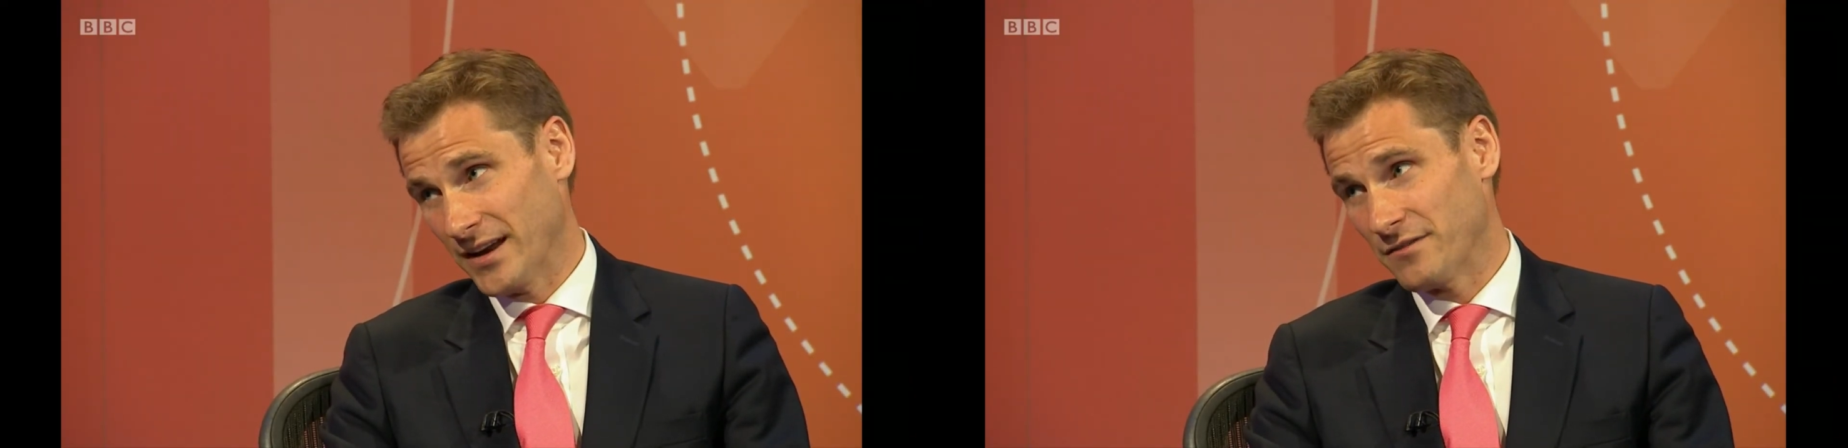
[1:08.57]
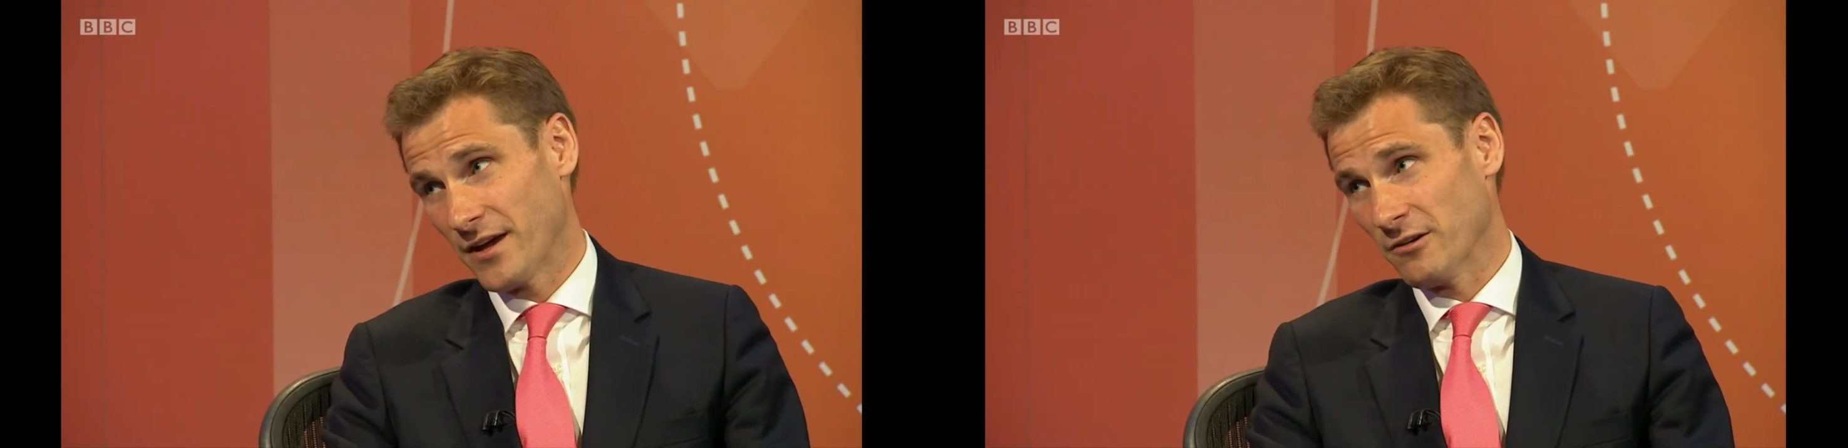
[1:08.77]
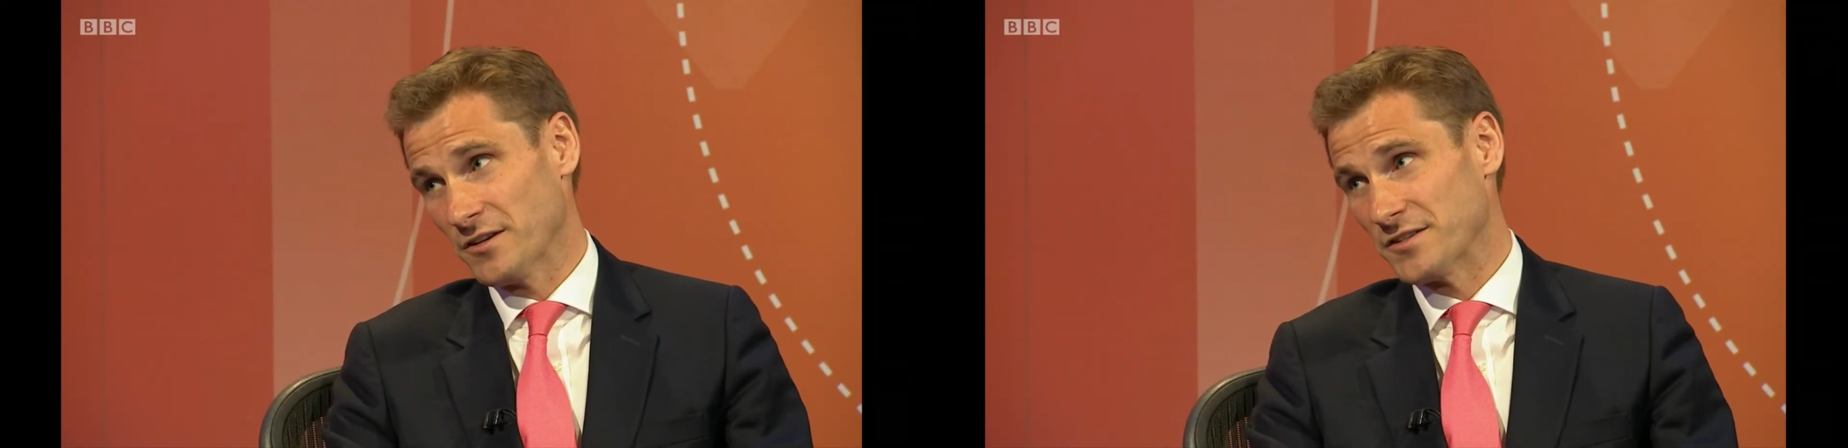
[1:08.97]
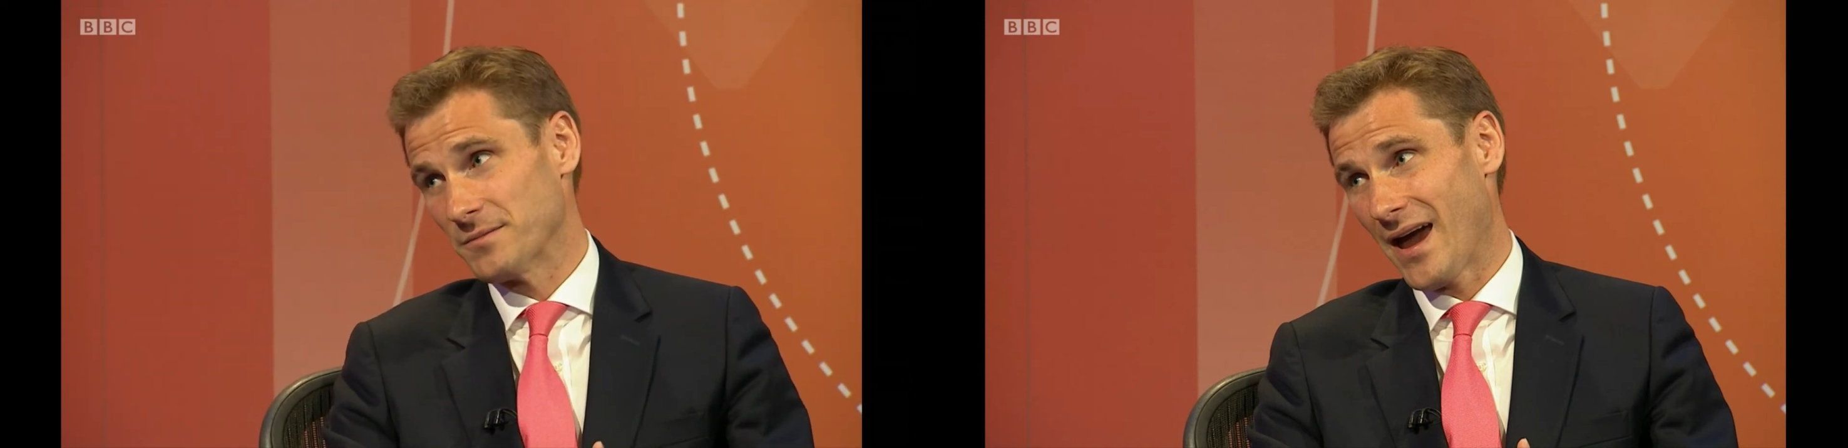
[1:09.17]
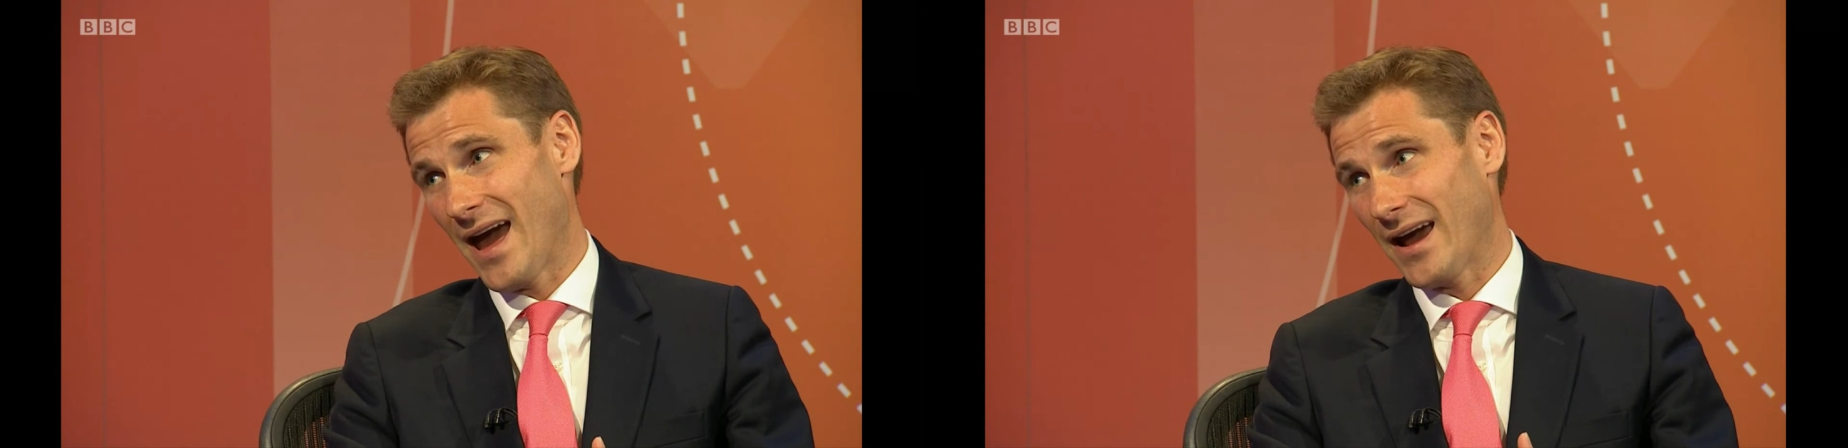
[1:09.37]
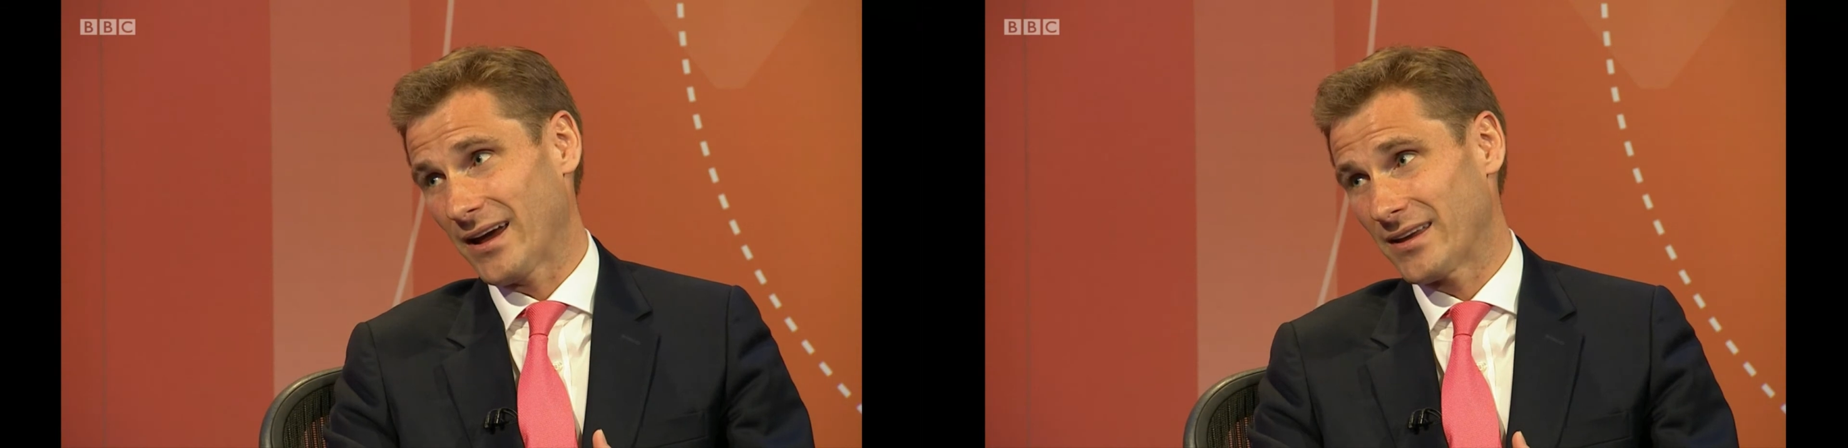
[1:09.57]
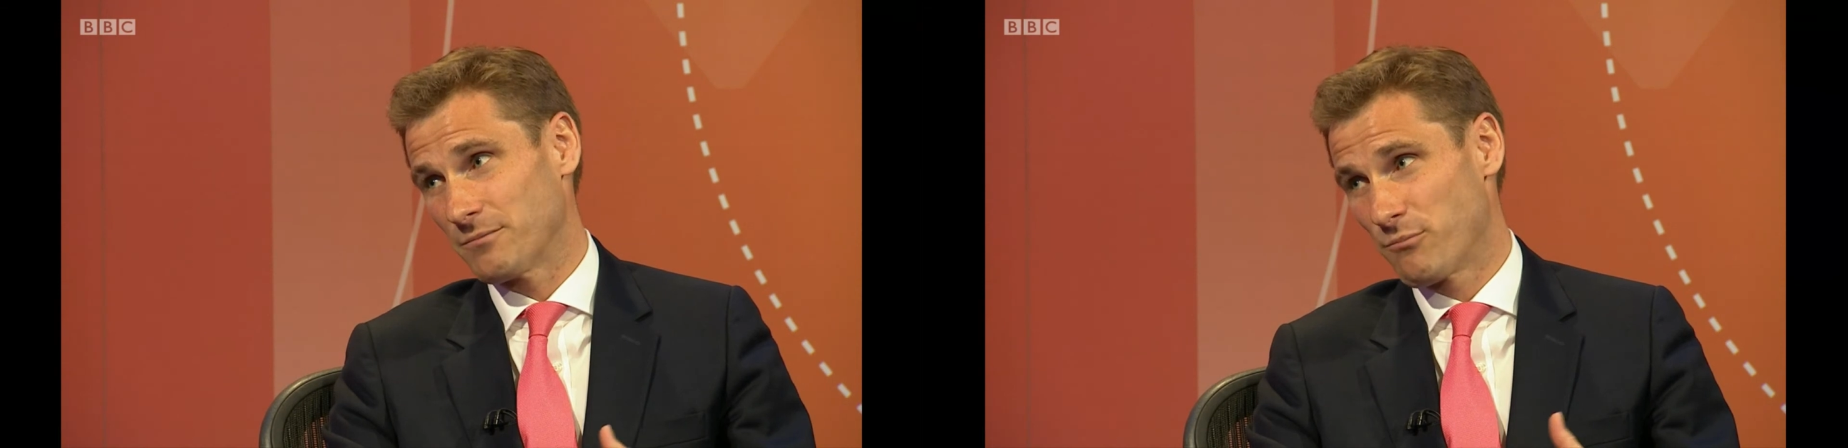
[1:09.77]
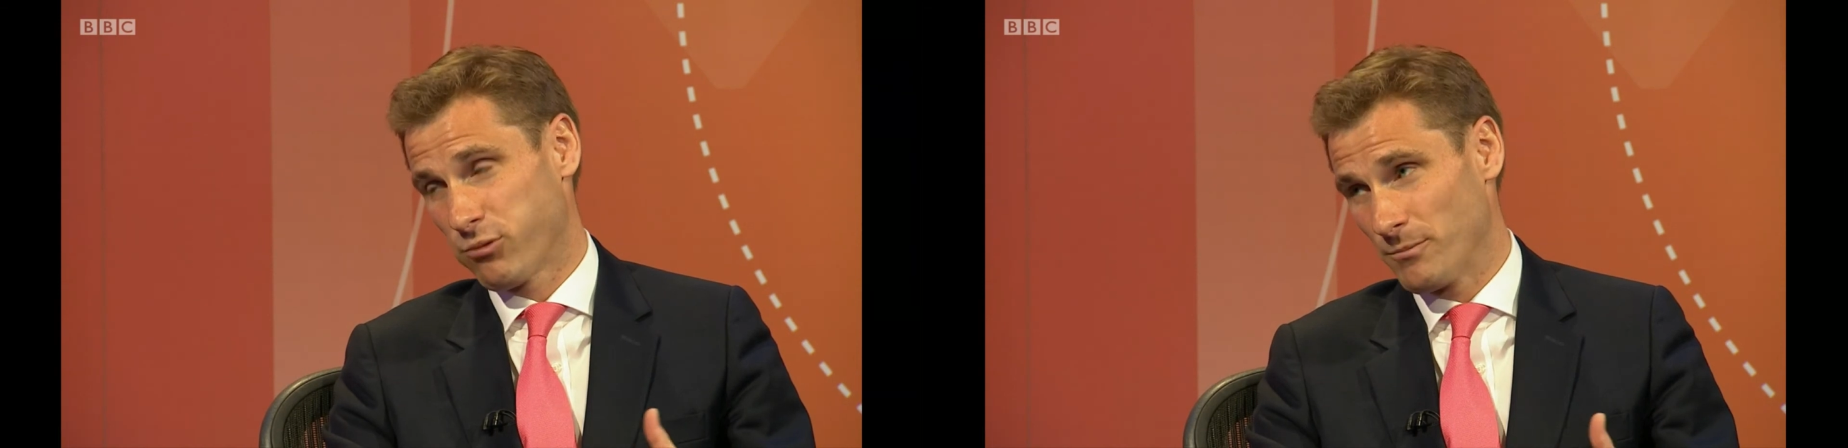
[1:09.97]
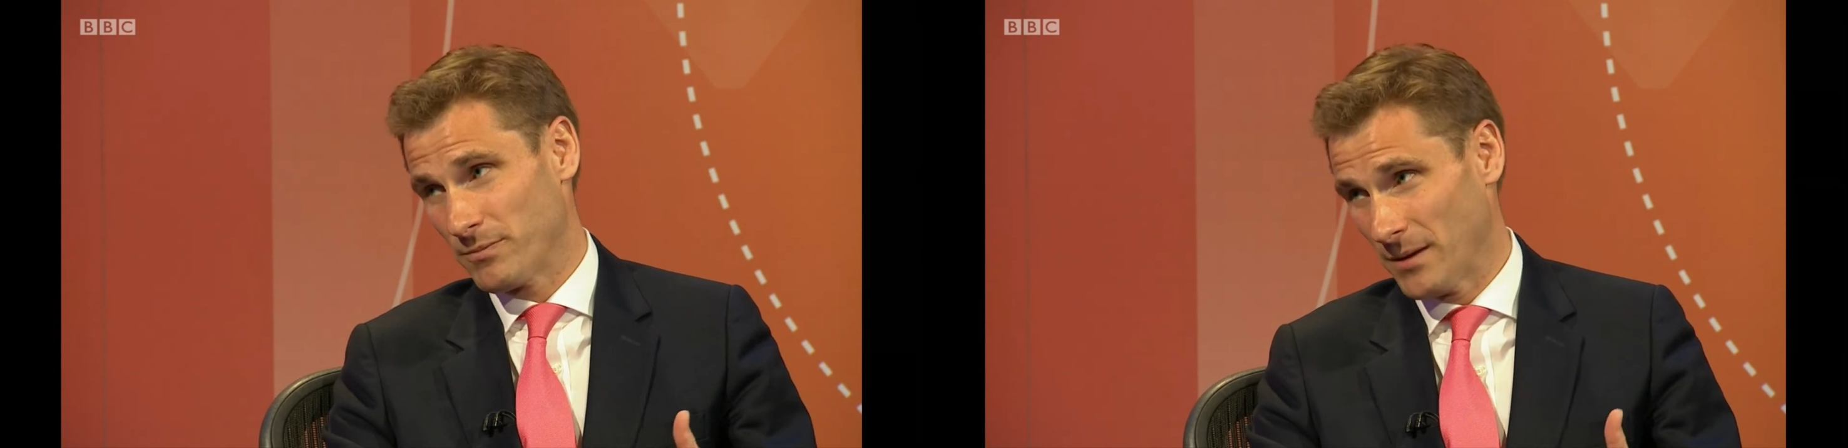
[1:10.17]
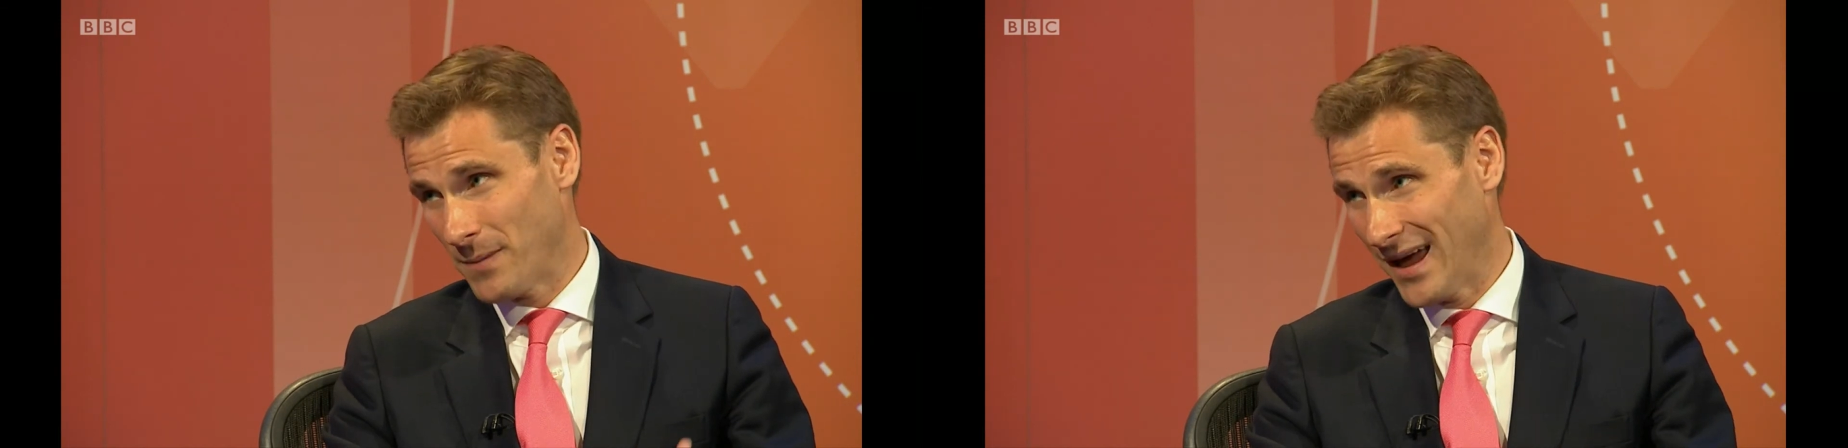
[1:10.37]
And if there is
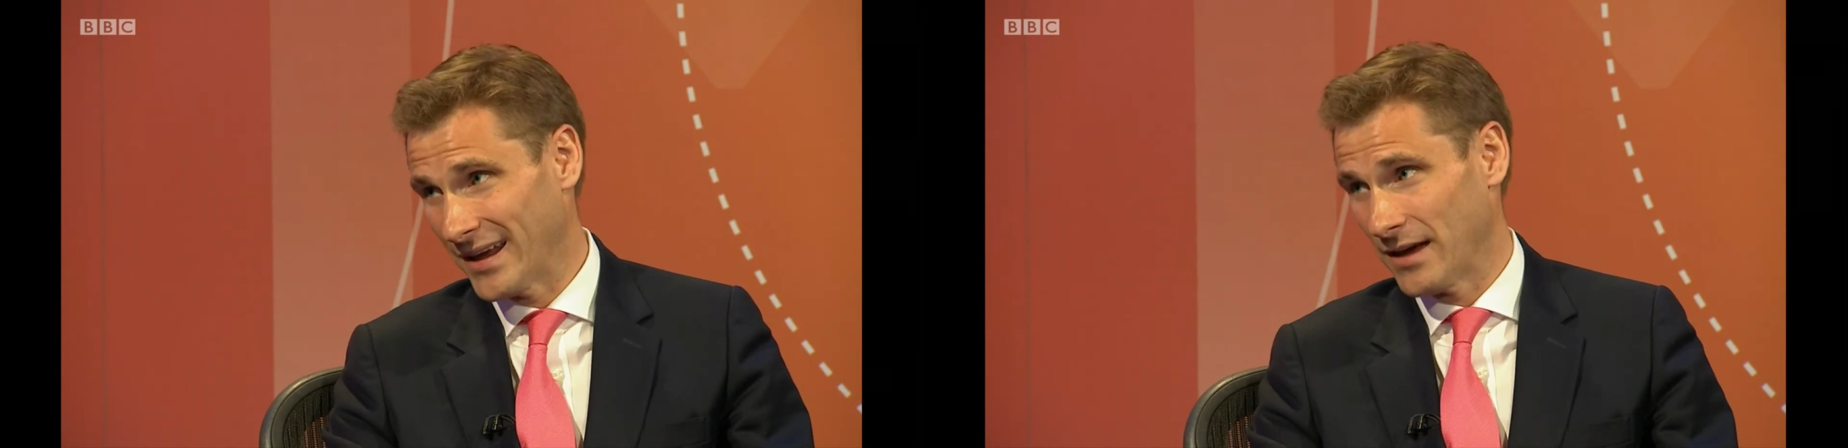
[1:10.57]
compelling